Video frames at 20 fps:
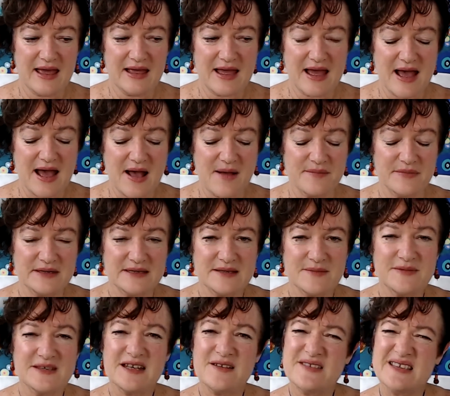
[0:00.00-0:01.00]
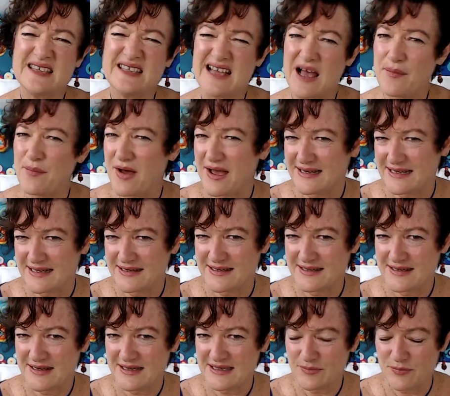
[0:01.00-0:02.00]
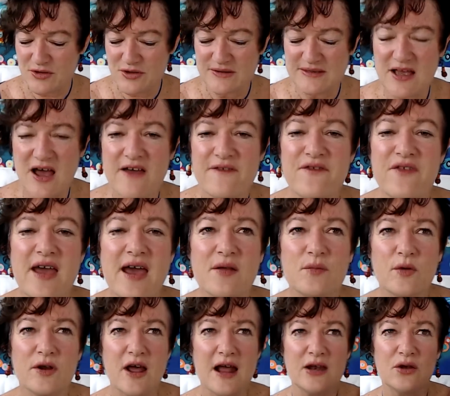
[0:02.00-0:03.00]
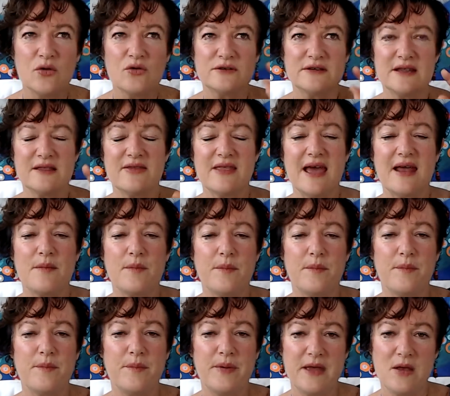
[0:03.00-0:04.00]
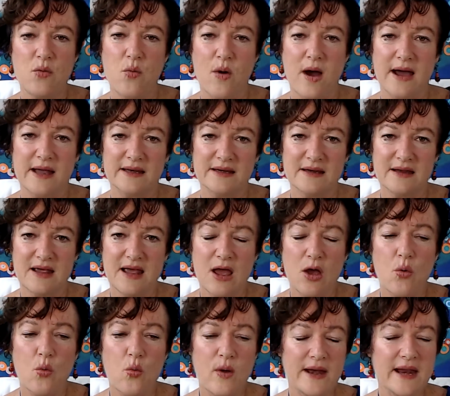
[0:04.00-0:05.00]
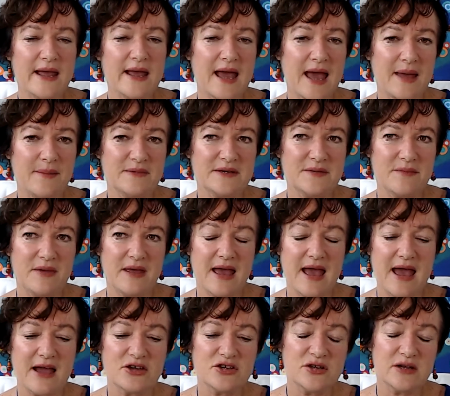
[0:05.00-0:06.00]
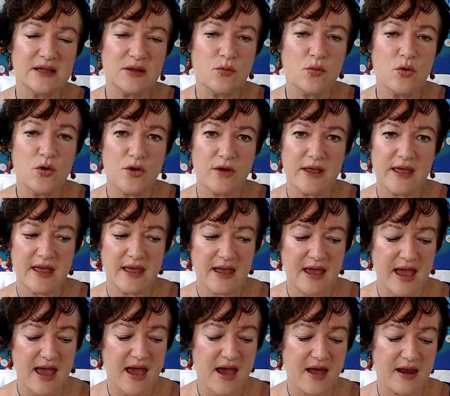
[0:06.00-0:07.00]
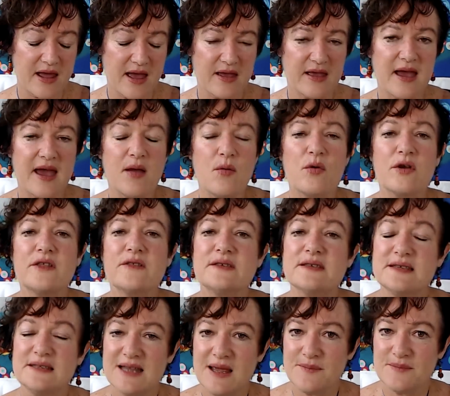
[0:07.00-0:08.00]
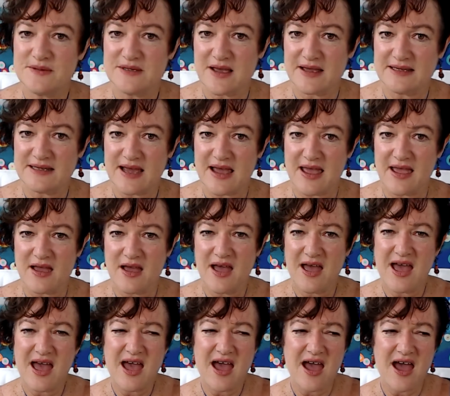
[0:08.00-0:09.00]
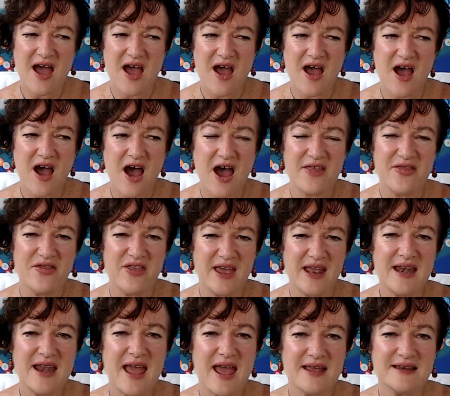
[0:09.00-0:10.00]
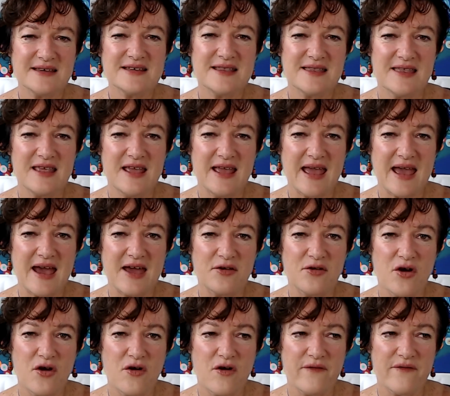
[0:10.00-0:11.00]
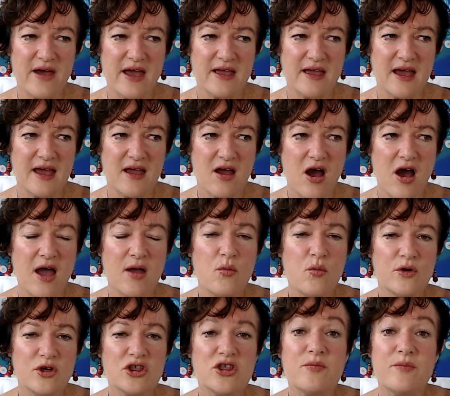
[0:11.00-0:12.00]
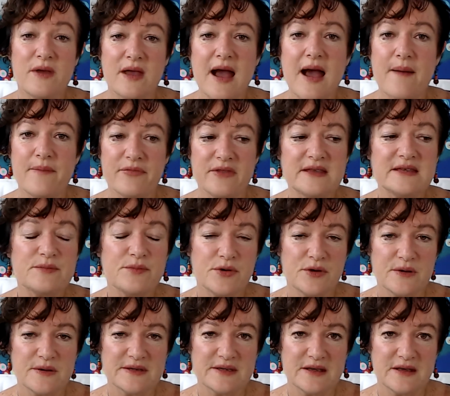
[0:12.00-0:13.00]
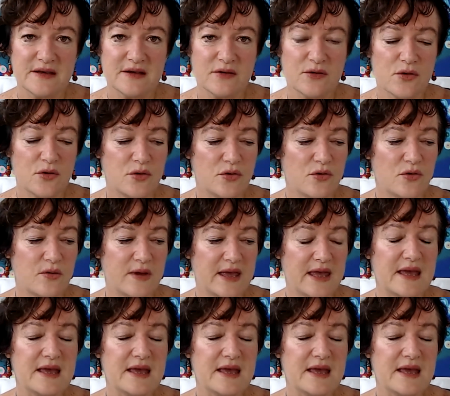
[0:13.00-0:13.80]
some sort of sub-identities, because I found when I looked at that big one, when it came to me actually working out, okay, what are the steps I take, I then had to think out of, okay, I wish to become this person who